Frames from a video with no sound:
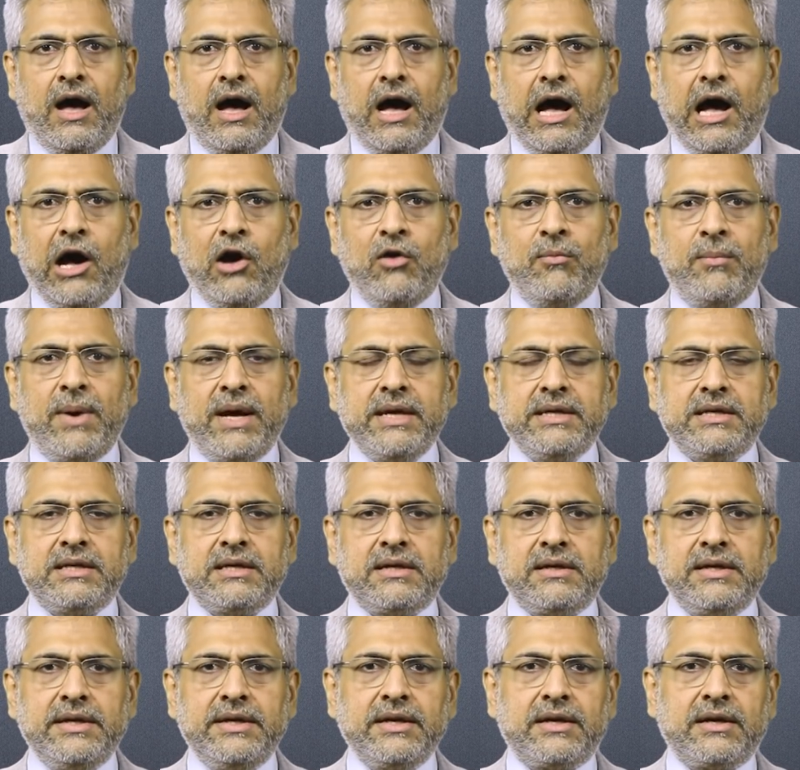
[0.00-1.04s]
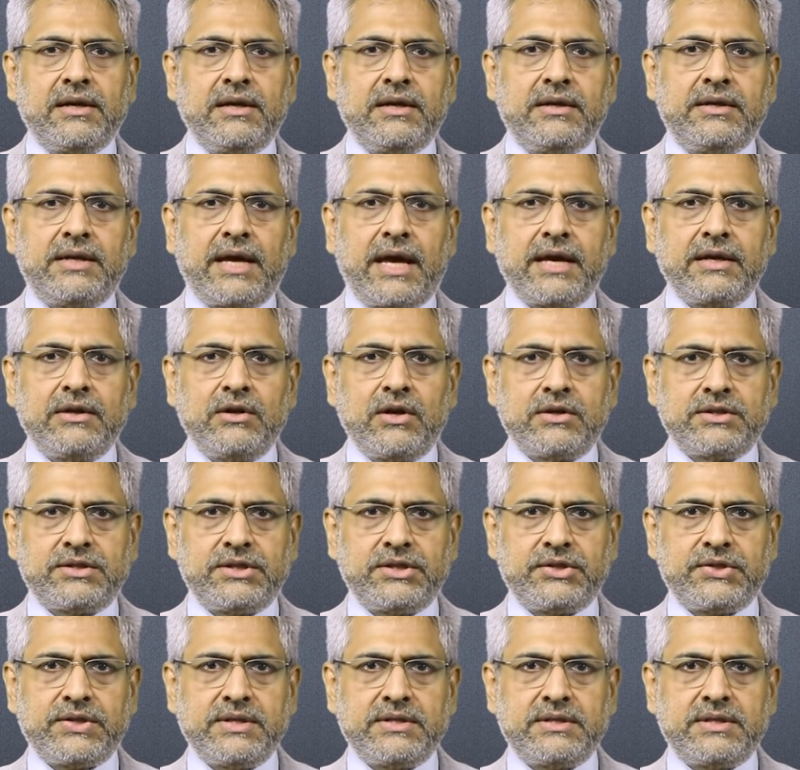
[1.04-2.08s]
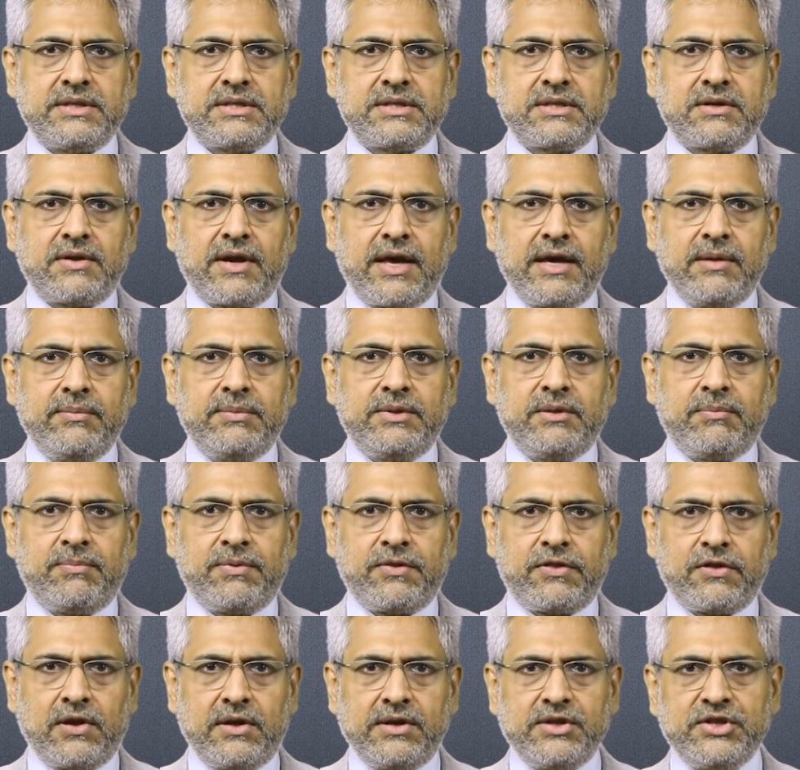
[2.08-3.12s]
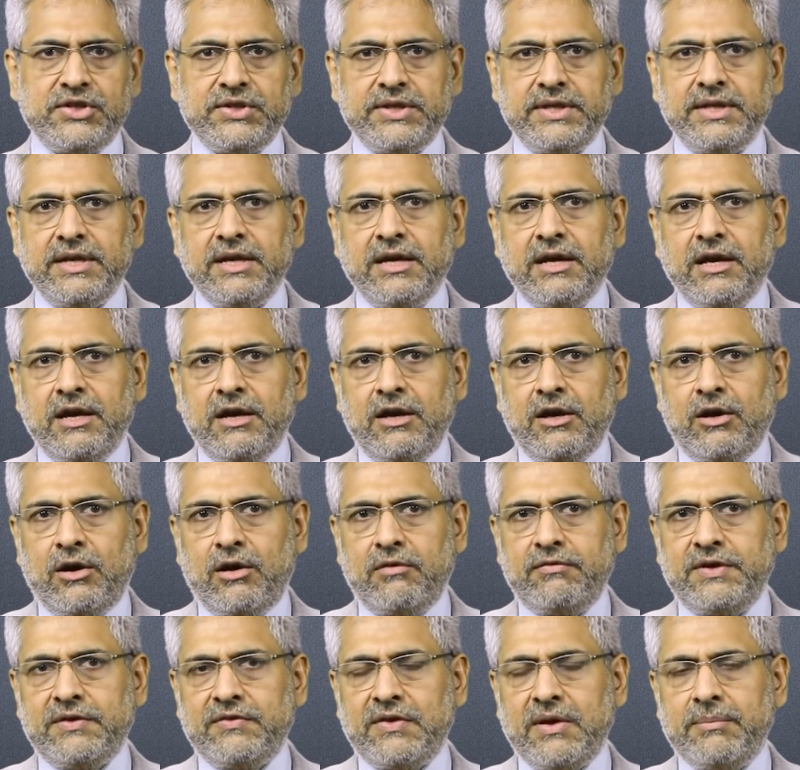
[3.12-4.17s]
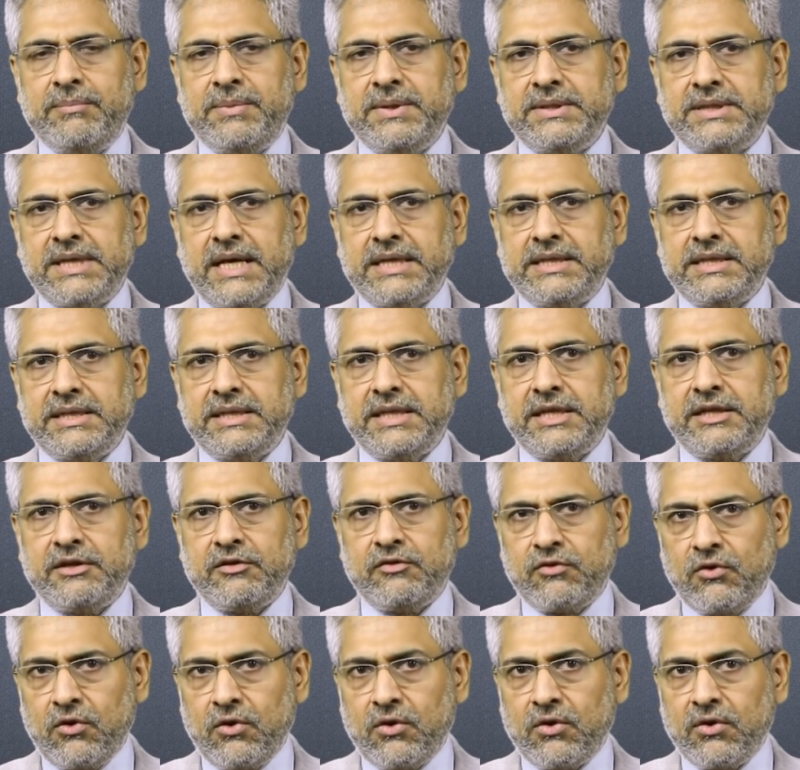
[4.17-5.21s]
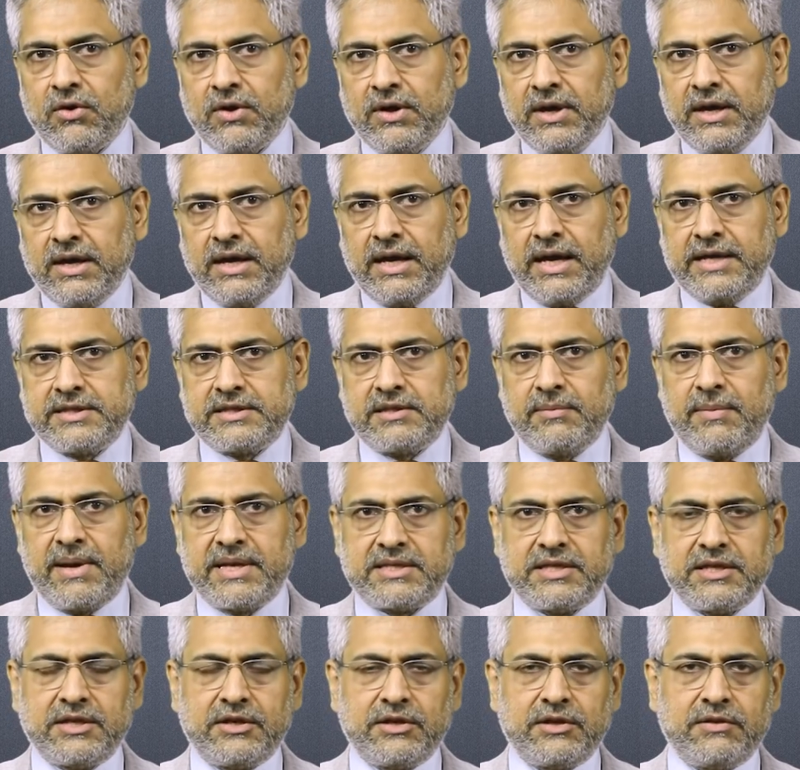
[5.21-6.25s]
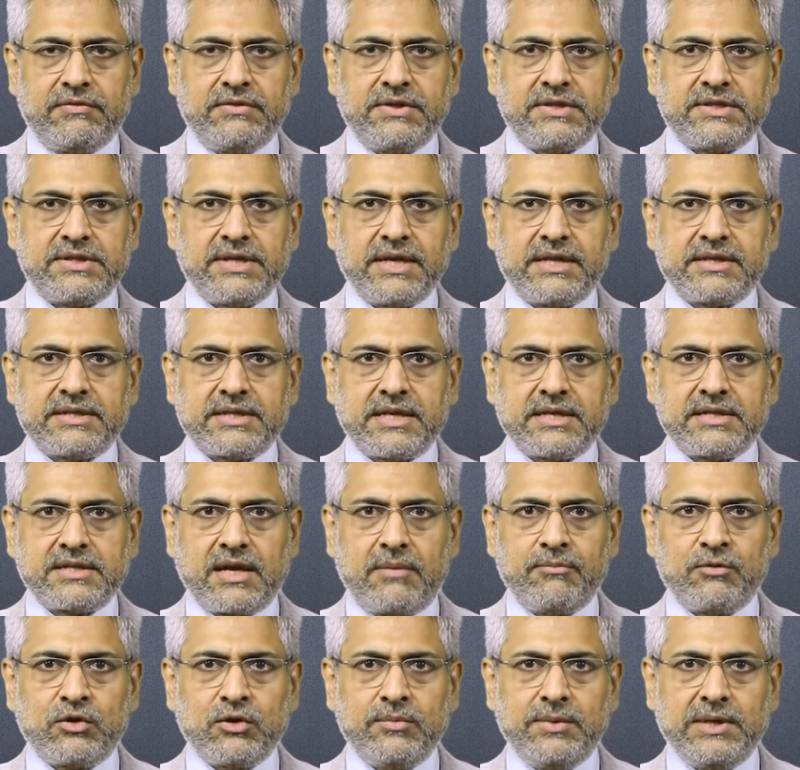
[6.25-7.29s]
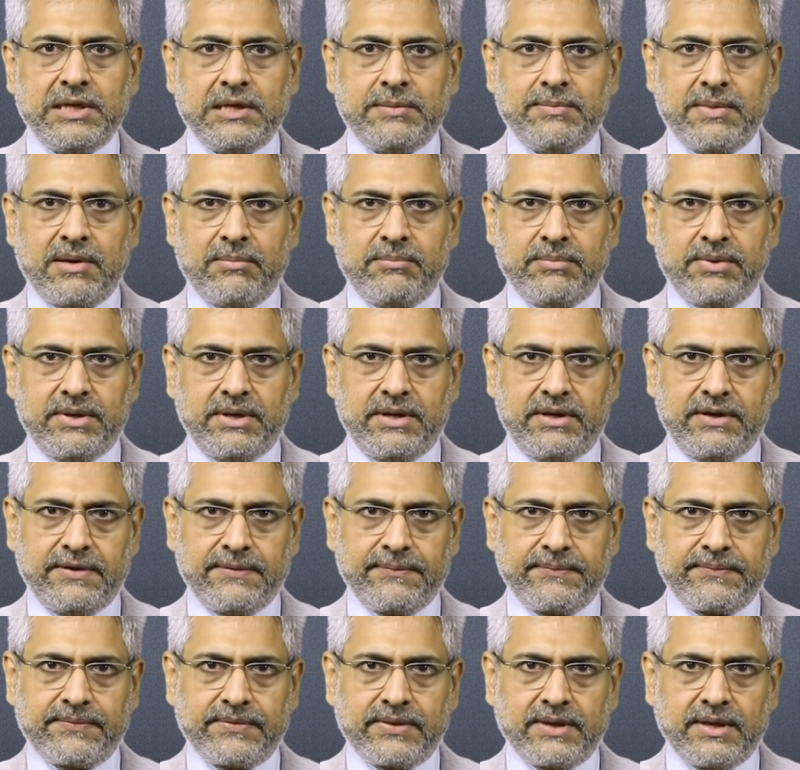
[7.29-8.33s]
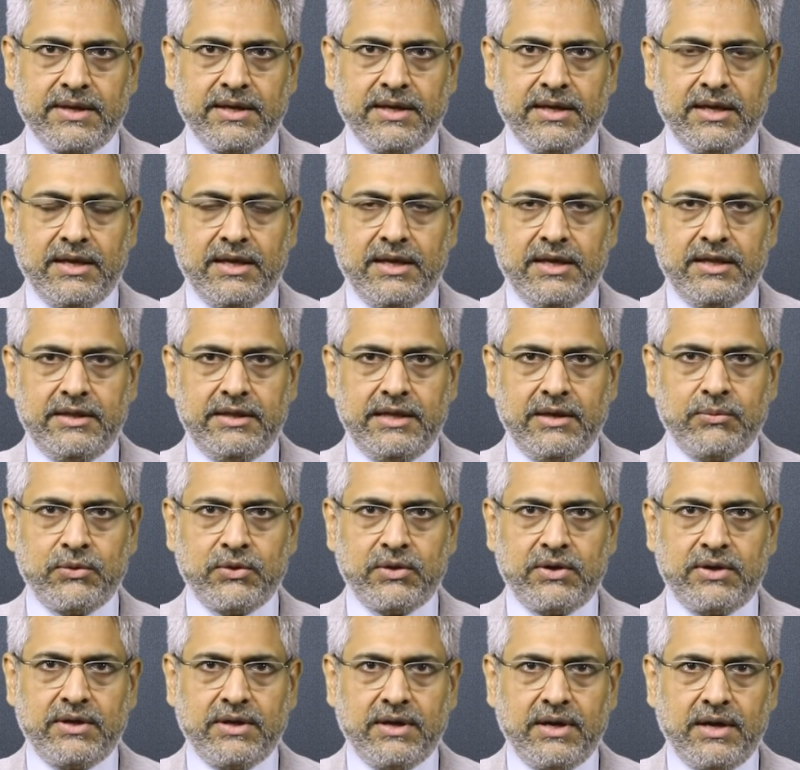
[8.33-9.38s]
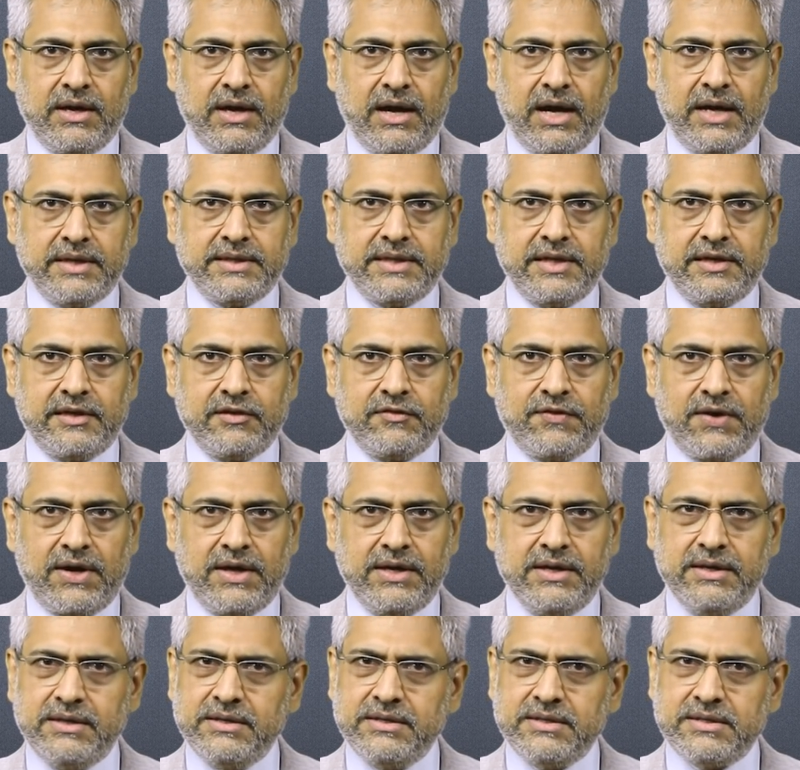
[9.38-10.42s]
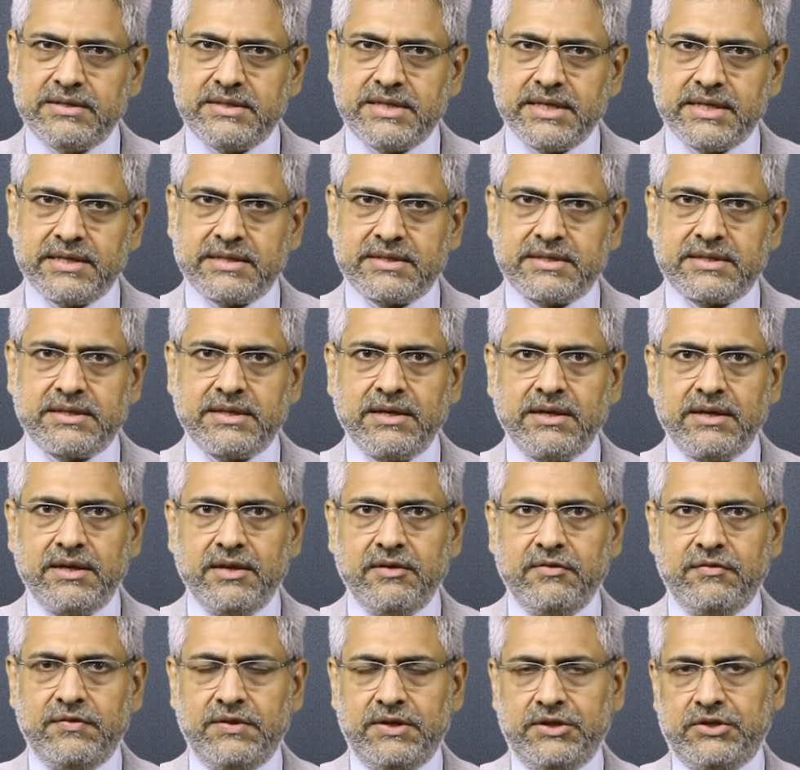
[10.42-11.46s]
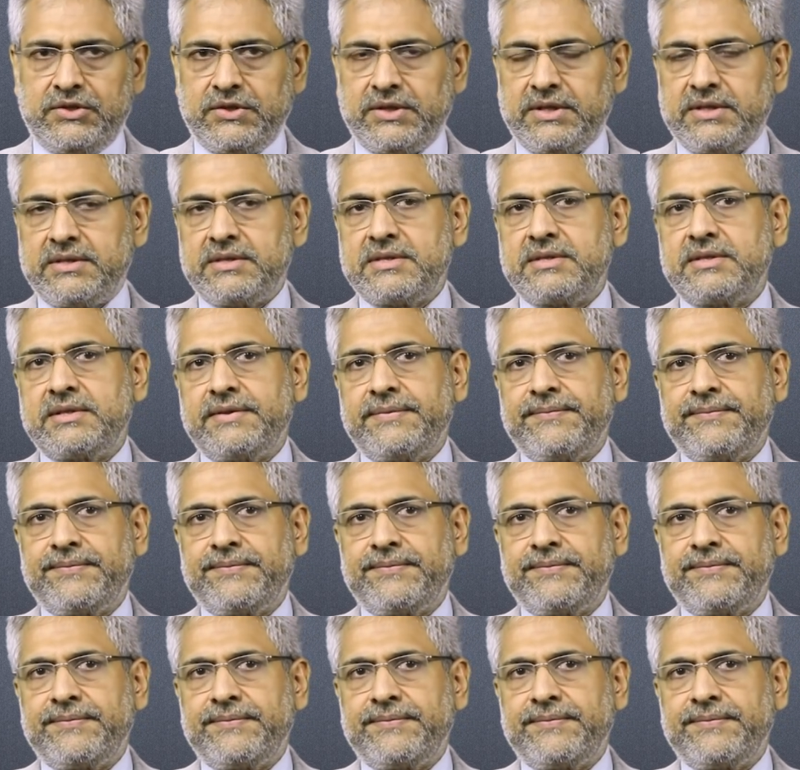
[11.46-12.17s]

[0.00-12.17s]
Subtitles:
How might clinical diagnosticians describe the pathology of November 1984 as the massacre of the Sikhs has come to be remembered? They would identify 6 key features.